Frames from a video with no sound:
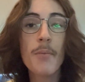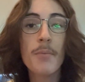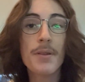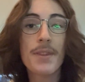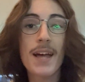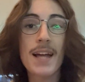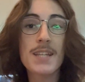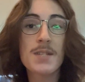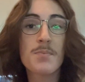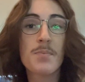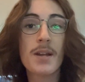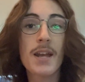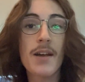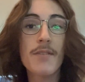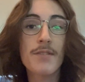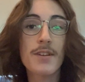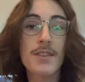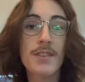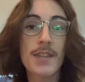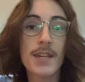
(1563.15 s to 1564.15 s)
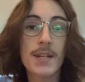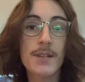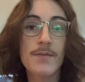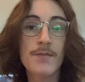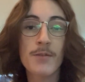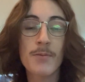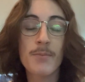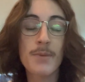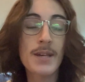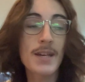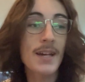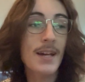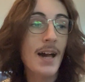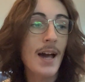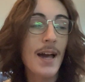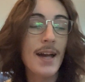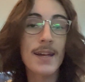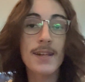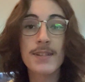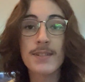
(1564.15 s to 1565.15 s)
But that's been everything for me,
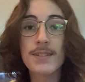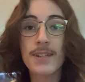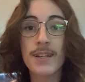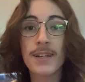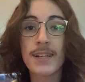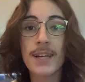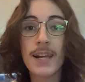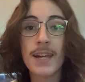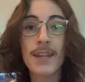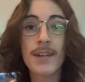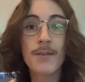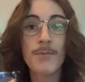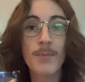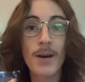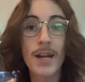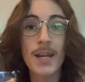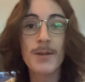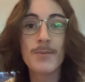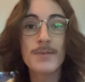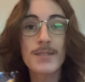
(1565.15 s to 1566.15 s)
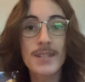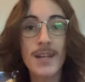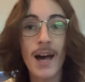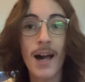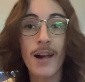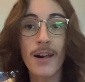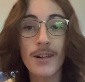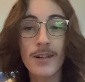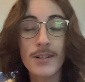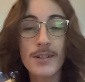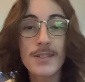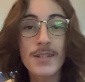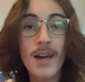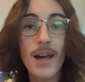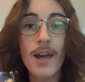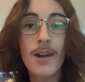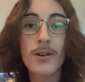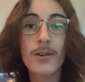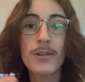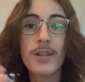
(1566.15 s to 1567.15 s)
guys. Again, my name is Kyle
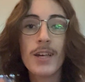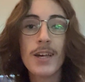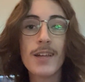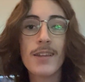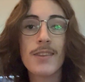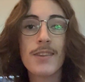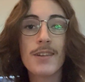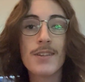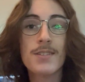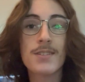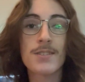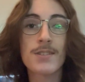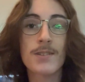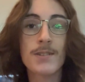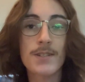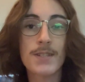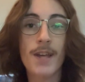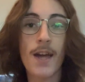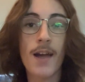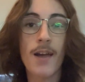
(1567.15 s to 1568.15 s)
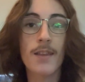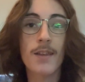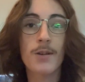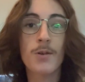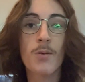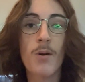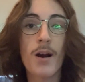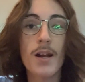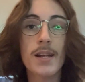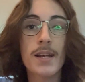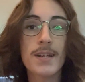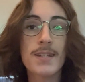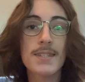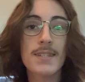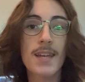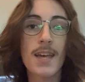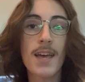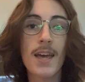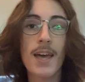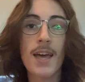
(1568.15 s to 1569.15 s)
Ertile. This is Ertile
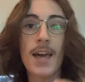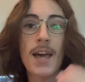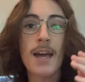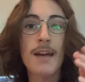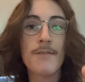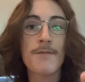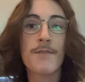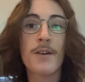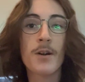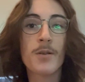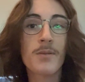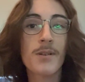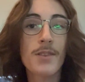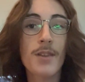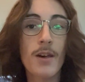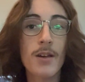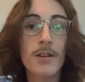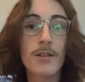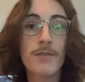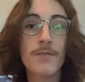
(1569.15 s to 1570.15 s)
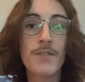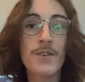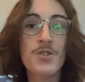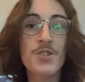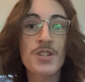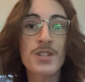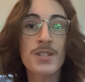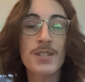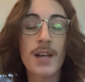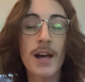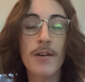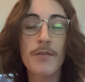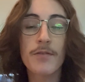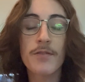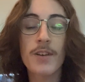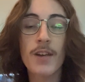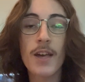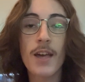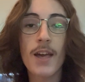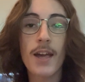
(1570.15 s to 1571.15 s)
Aquatics. Have fun with all your fishy stuff,
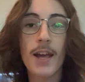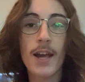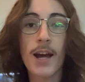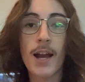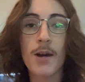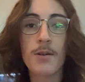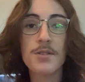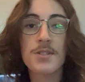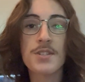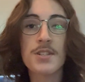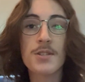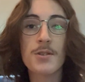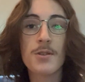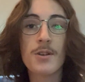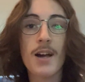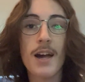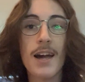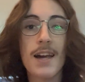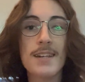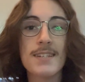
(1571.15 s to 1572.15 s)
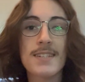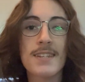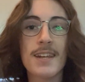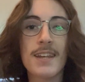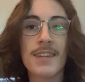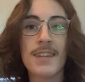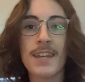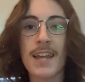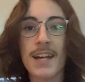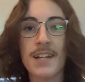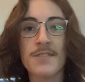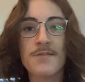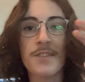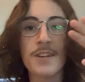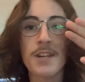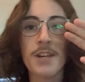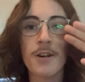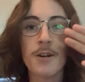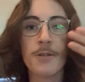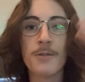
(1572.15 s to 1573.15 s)
and I'll see you guys in the next
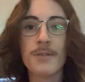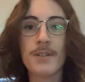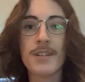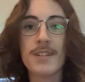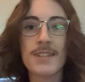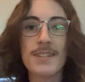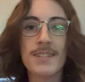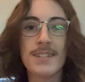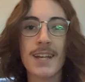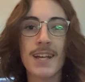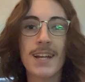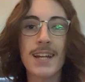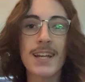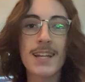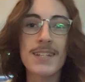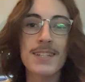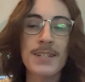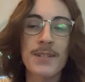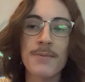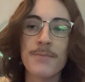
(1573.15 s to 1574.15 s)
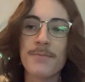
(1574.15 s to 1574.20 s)
video. Take it easy.